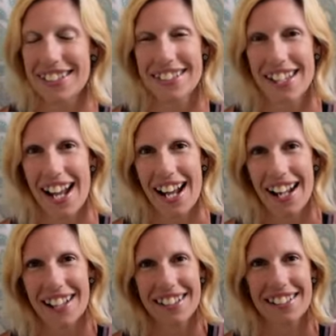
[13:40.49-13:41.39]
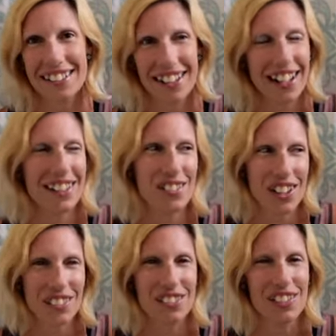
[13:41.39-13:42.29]
yeah, got a new
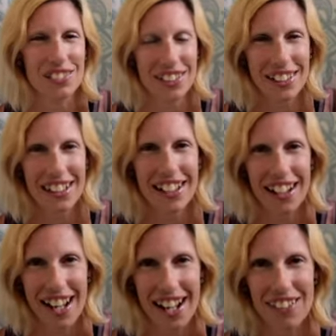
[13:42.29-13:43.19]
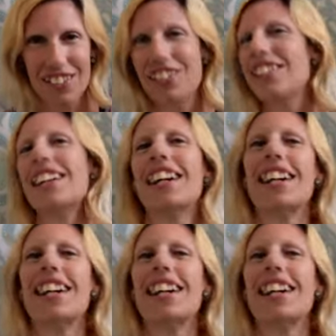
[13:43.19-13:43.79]
family member, and I will